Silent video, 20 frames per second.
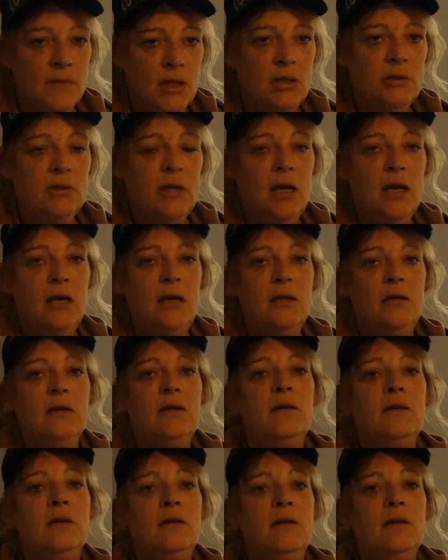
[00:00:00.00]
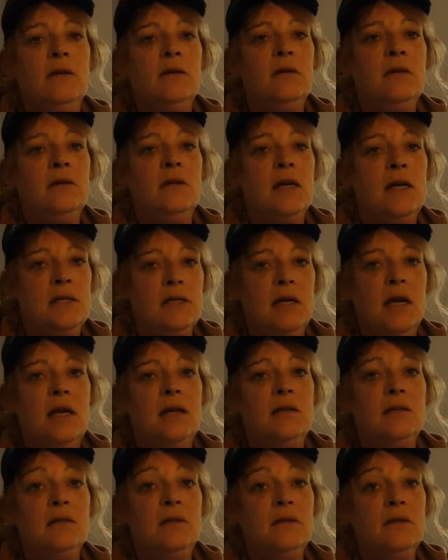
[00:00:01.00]
Okay. How's that?
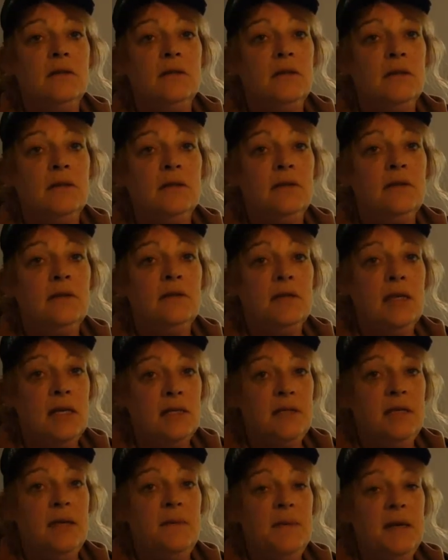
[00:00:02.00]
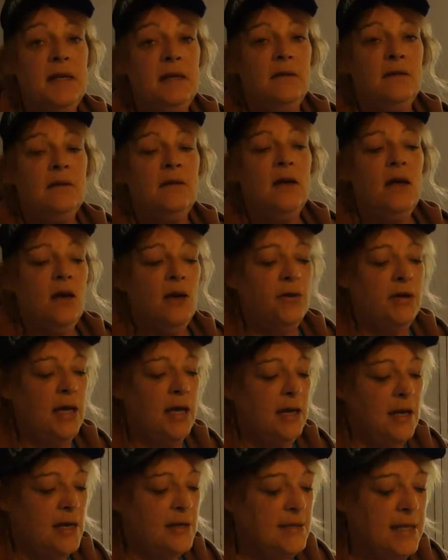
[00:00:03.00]
That seem it? Okay,
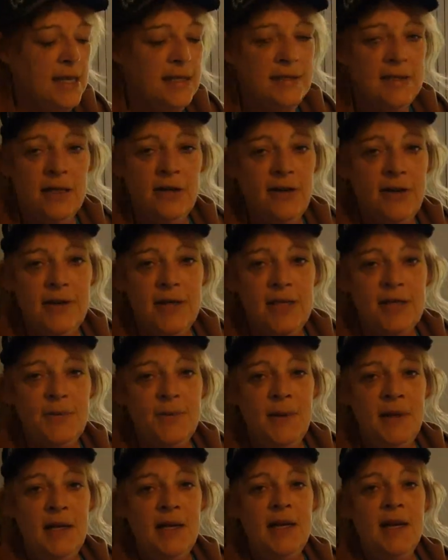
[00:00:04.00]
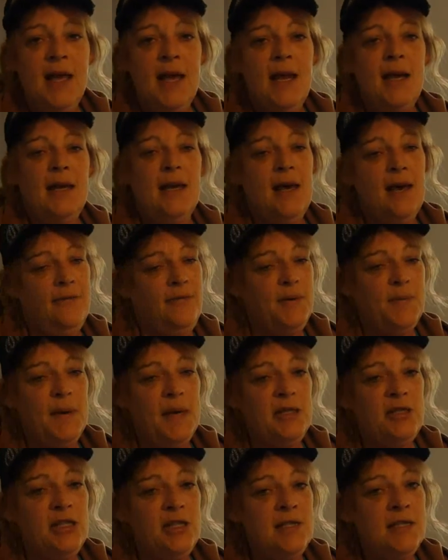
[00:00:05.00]
guys, that's it on this one. Love you
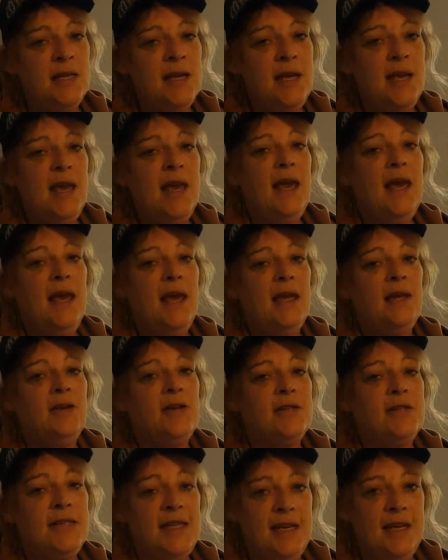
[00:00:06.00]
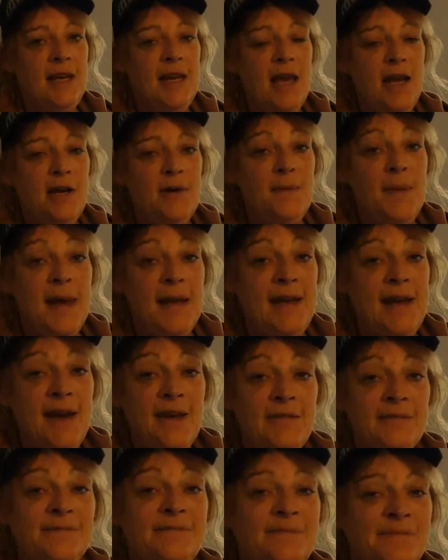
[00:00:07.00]
bunches, and I'll see you later. Bye now.
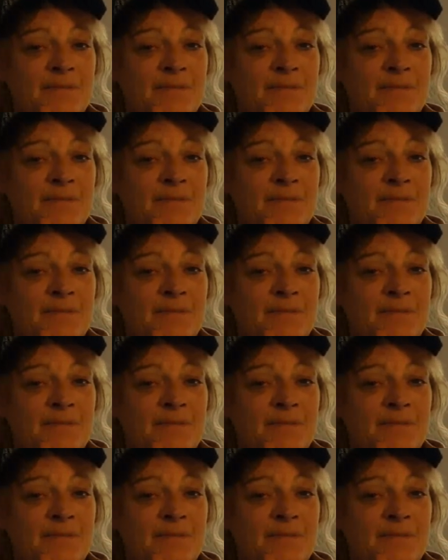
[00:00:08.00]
